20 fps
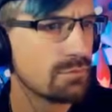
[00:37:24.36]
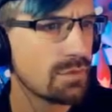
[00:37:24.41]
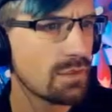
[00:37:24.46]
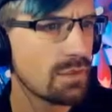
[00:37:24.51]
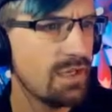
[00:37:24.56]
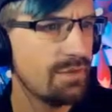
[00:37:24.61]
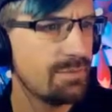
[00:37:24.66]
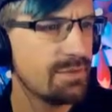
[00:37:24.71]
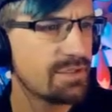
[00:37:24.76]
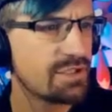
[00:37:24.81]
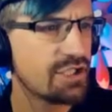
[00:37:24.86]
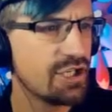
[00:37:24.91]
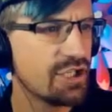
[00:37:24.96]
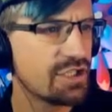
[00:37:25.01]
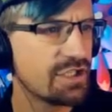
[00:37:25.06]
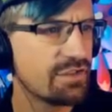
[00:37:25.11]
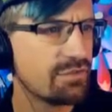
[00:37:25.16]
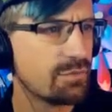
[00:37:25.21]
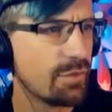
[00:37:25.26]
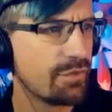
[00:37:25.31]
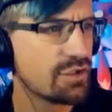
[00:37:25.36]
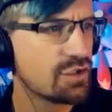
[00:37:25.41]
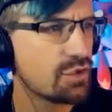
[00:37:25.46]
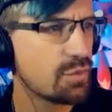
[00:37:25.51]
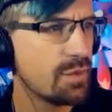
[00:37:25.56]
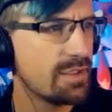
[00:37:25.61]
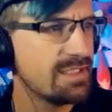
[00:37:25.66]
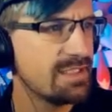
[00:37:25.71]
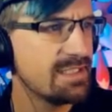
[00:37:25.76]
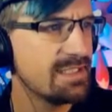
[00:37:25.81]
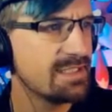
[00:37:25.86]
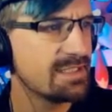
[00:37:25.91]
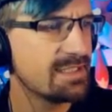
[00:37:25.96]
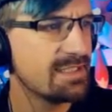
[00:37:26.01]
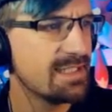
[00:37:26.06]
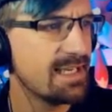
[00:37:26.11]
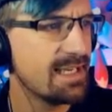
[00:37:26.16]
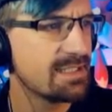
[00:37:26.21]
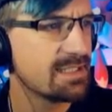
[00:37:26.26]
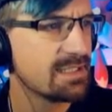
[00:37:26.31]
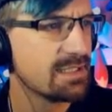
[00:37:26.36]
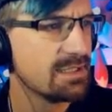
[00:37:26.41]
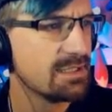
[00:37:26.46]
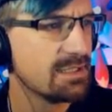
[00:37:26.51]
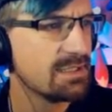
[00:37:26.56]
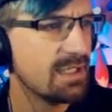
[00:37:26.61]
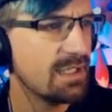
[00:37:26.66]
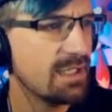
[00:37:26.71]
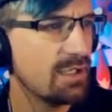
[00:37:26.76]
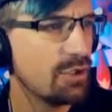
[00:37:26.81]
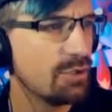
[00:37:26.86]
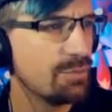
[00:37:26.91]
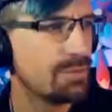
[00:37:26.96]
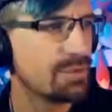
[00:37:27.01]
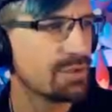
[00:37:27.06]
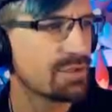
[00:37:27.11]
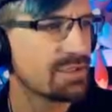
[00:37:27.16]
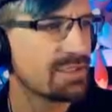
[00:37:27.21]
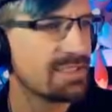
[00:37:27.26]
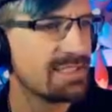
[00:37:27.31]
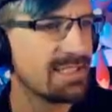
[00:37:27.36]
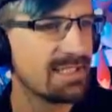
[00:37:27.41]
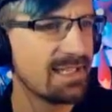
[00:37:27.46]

I've been searching for more than 20 years, Dad. I hope you're still